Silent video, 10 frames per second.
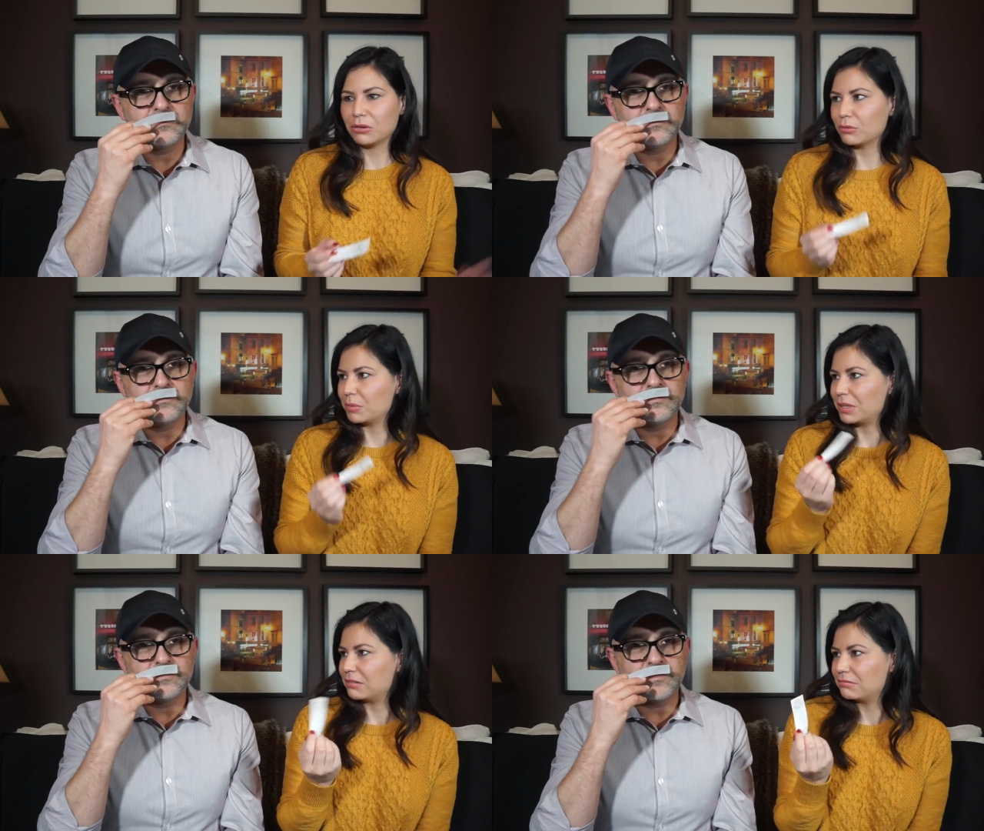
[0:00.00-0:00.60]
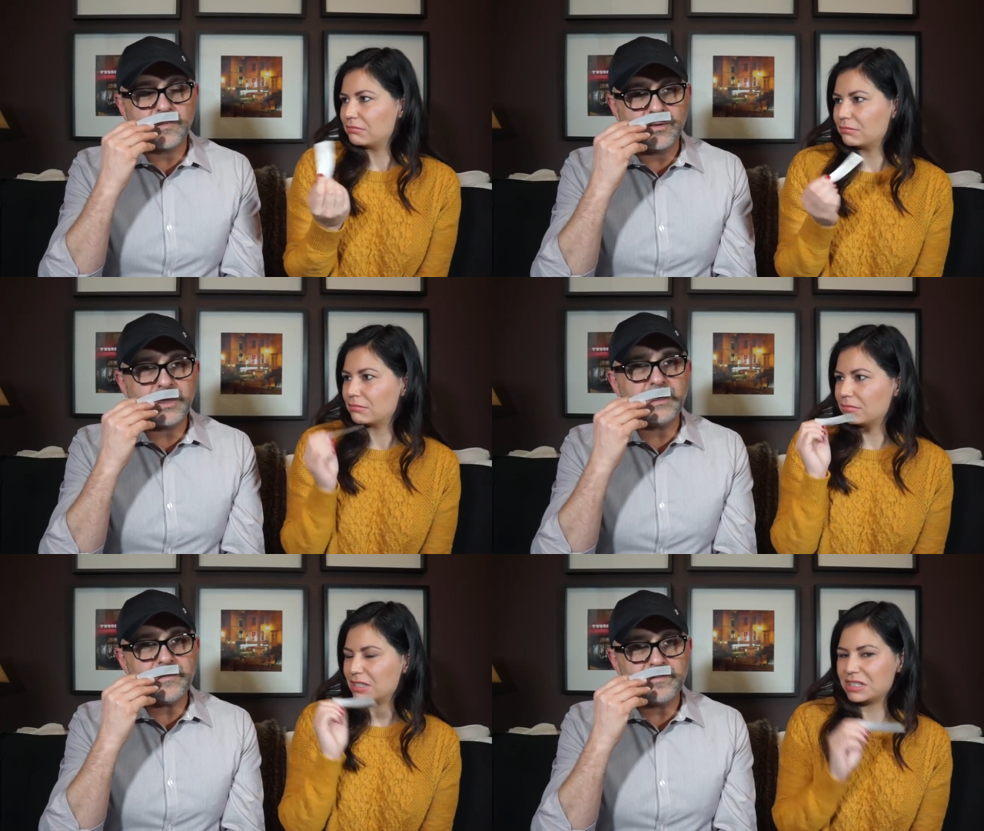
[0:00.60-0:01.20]
Speaker 1: or woman.
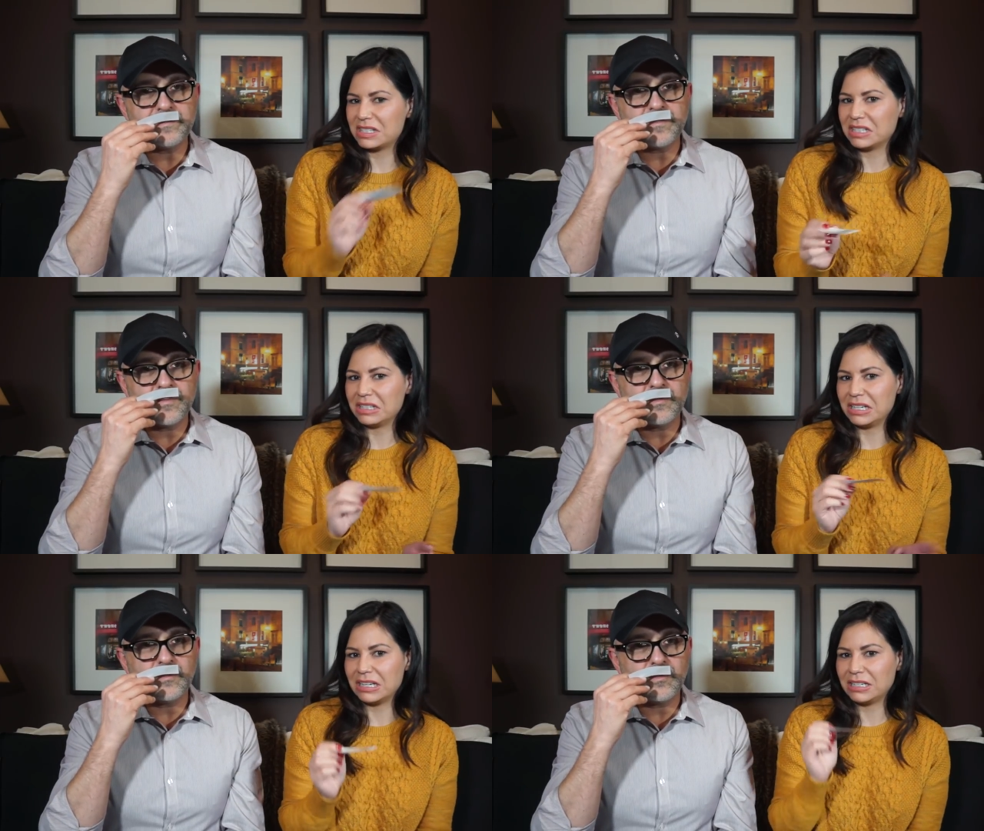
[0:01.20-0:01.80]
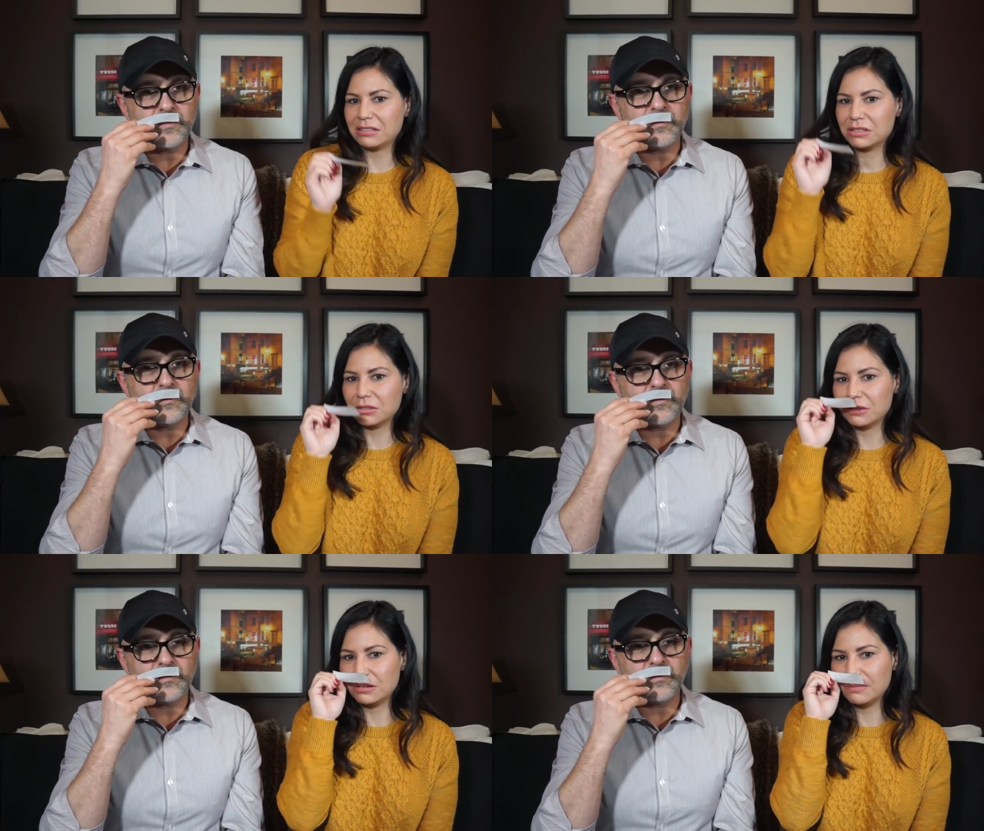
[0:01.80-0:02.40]
Okay. This doesn't lean any
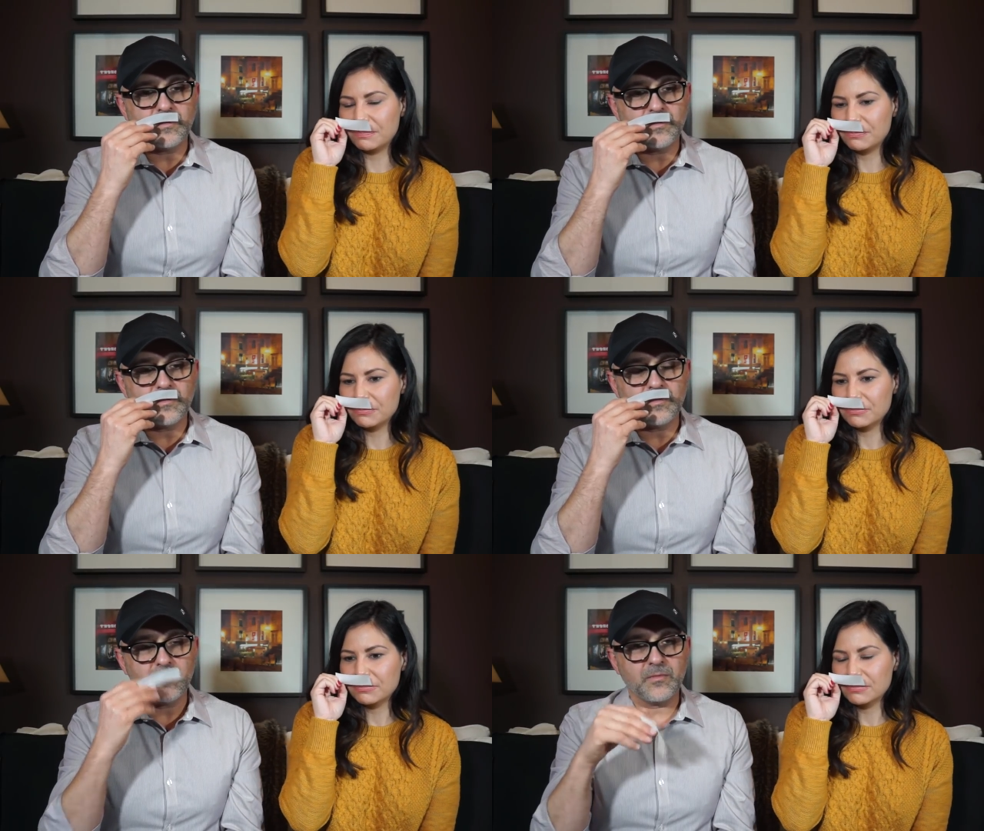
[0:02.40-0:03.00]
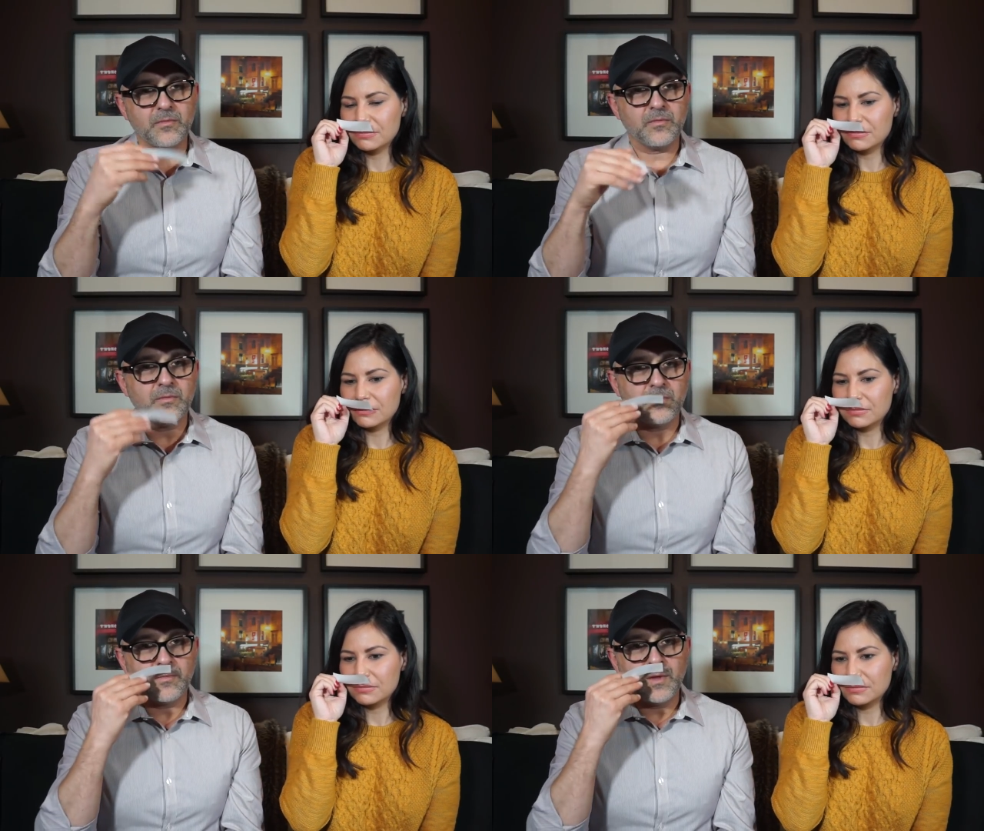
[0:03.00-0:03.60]
certain
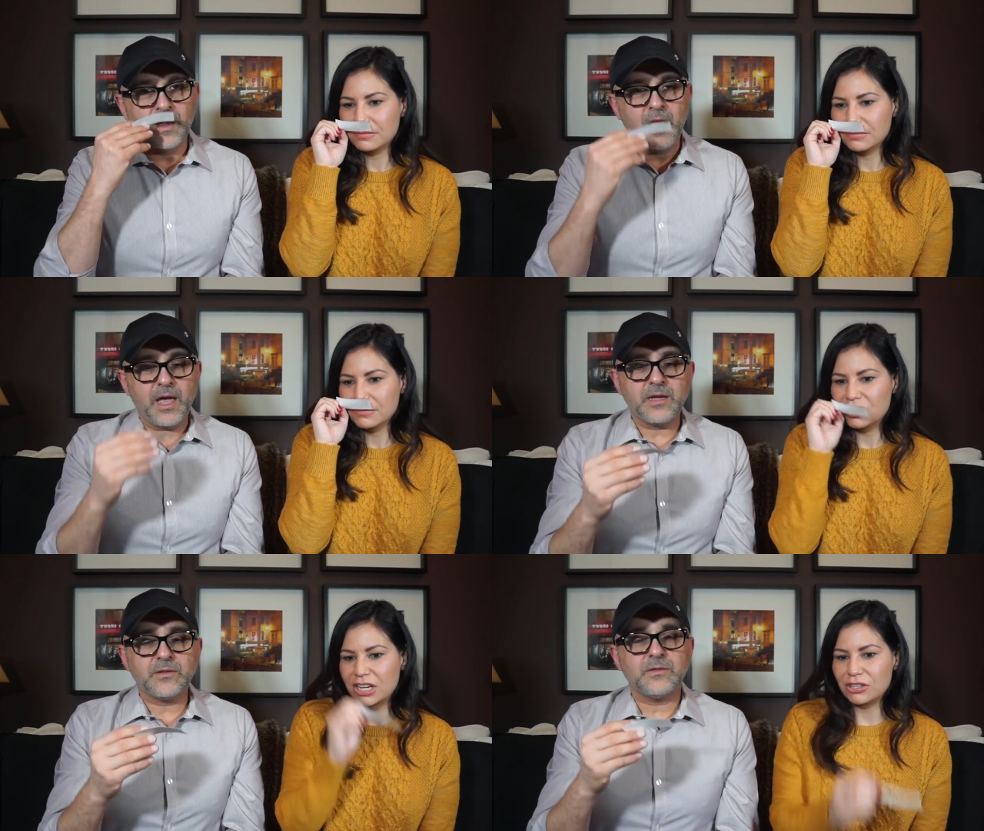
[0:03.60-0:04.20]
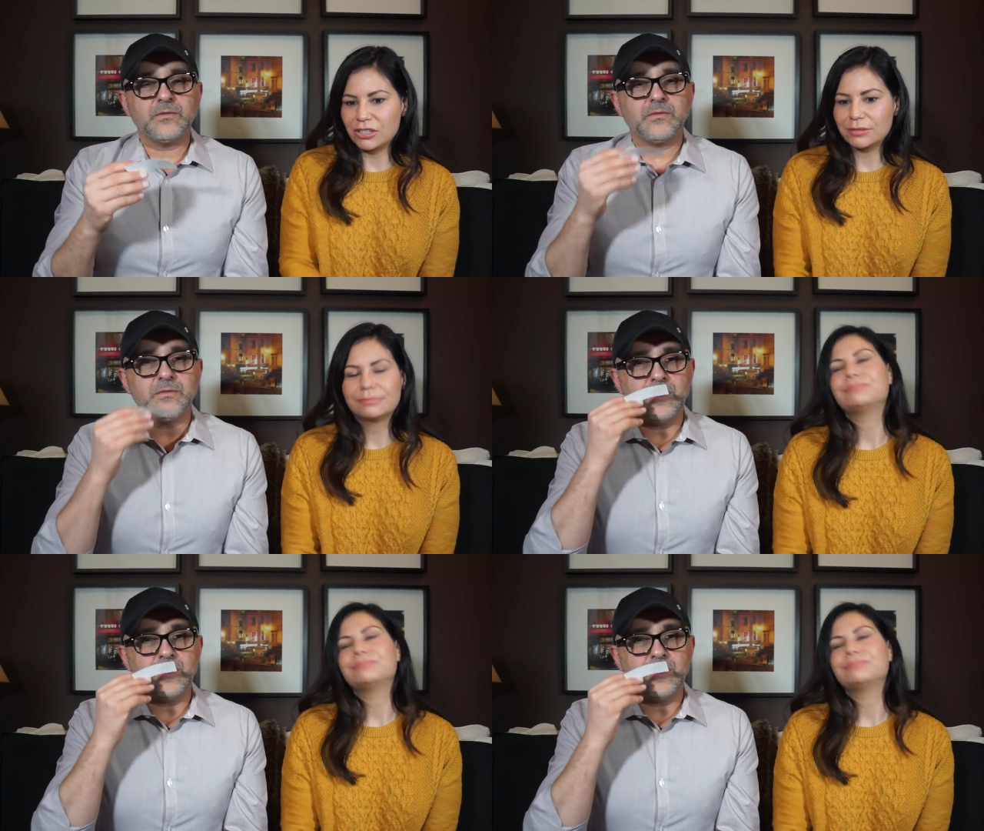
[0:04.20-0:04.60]
gender.